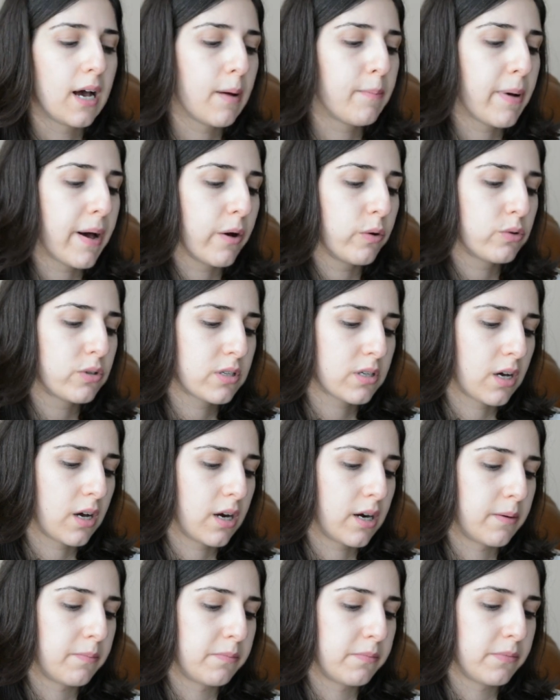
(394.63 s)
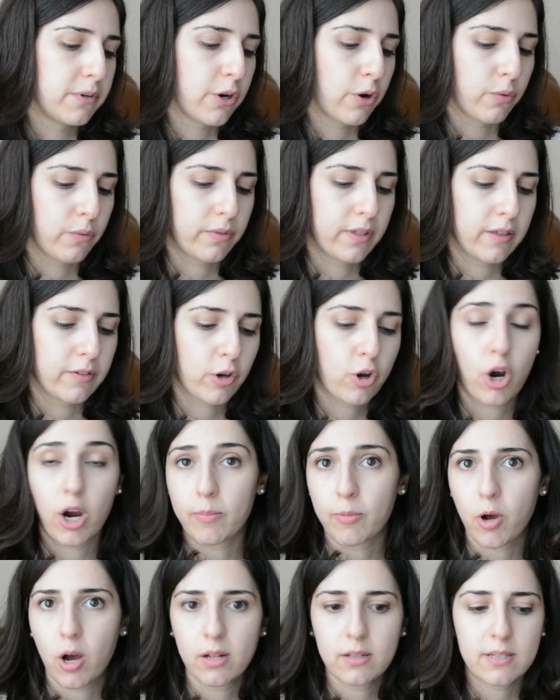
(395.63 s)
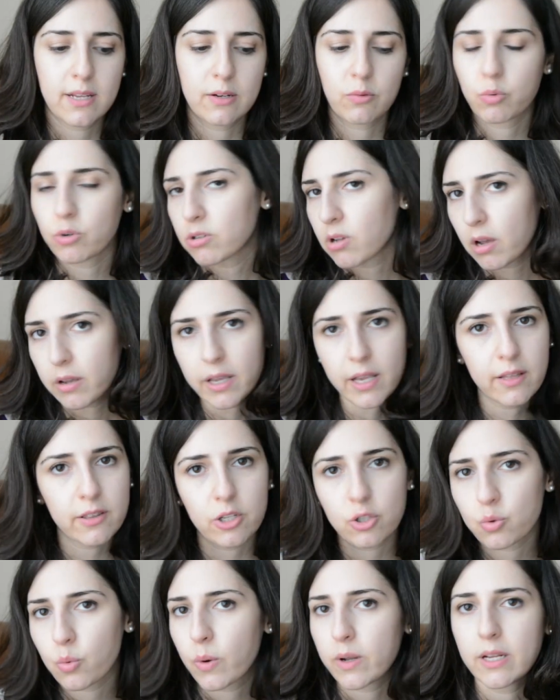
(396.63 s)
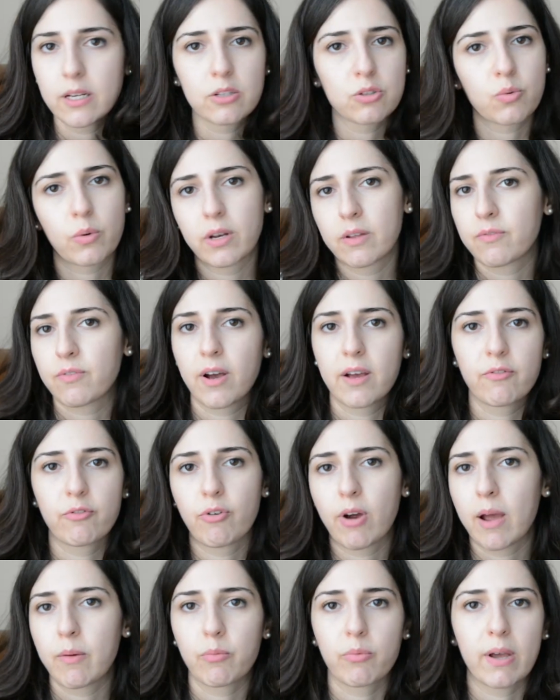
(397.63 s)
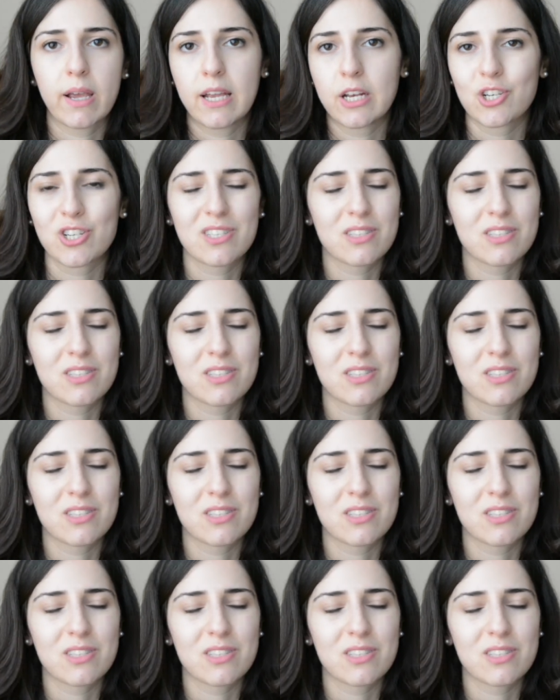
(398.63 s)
about the carb content, we're talking in the 20 to 25 gram range.